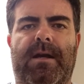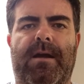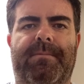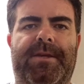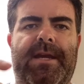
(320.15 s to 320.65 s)

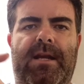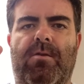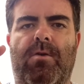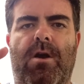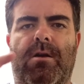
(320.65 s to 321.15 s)
you can't
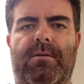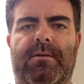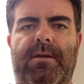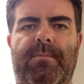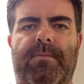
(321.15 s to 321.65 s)
go
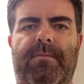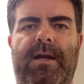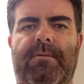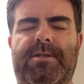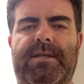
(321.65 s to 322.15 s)
wrong in,
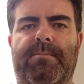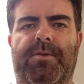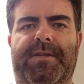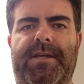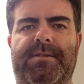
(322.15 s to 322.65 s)
I would say,
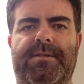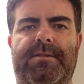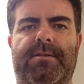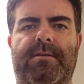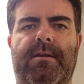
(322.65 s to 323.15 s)
most
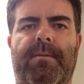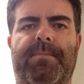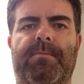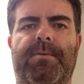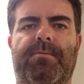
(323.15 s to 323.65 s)
cases.
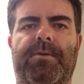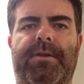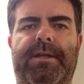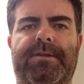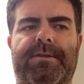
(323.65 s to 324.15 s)
But
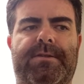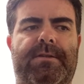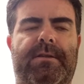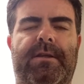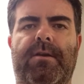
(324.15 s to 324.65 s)
really just,
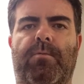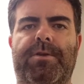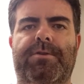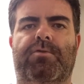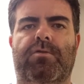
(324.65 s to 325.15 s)
you know,
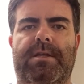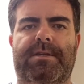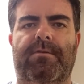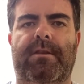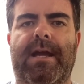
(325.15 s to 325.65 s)
would you
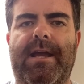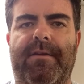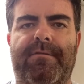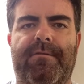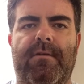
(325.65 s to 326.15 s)
trust your
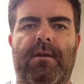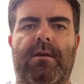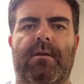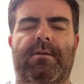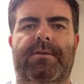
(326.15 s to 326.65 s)
life
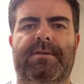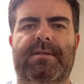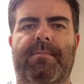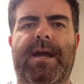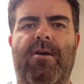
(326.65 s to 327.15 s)
to
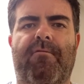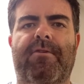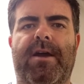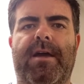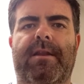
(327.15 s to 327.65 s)
some
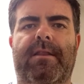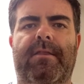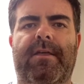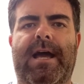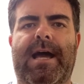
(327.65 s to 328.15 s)
outfit
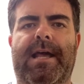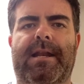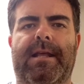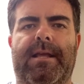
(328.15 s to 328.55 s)
that,